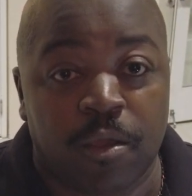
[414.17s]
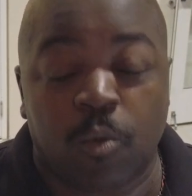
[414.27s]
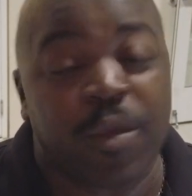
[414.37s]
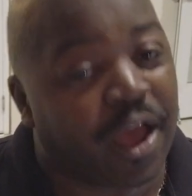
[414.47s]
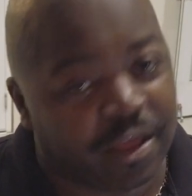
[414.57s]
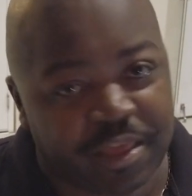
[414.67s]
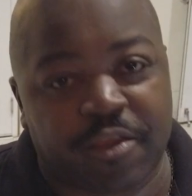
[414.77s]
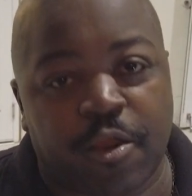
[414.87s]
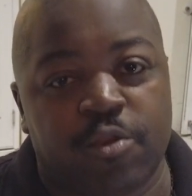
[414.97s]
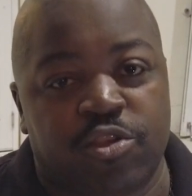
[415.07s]
We highly
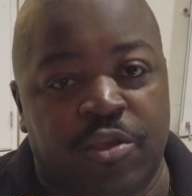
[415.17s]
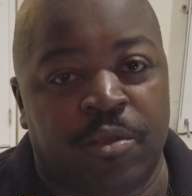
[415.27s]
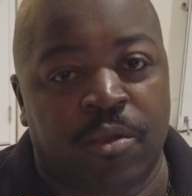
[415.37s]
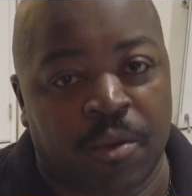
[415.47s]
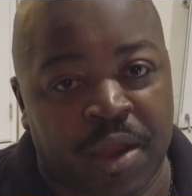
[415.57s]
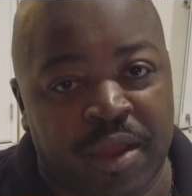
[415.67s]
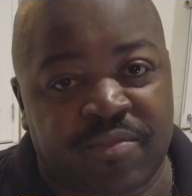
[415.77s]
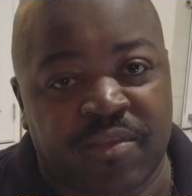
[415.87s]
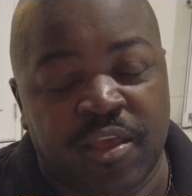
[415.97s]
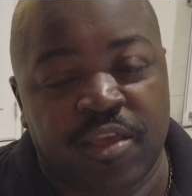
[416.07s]
encourage it, all right?
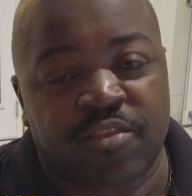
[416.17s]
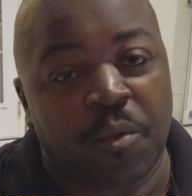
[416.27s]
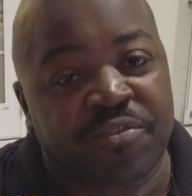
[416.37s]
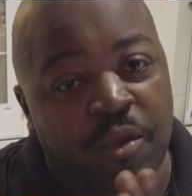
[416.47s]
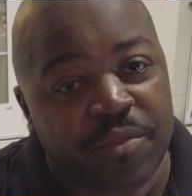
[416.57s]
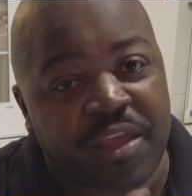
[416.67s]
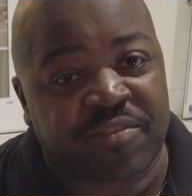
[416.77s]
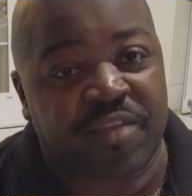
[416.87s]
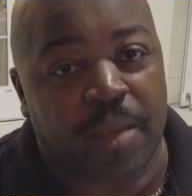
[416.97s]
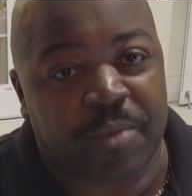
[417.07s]
So until next
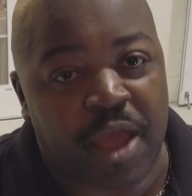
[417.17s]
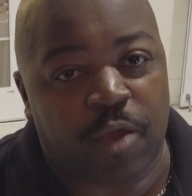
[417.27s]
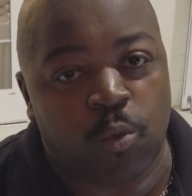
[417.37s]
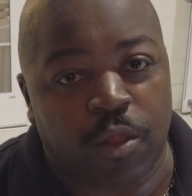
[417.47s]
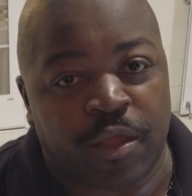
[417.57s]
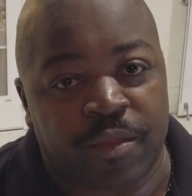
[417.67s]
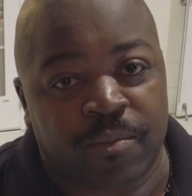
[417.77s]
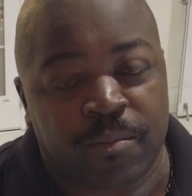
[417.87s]
time, God willing,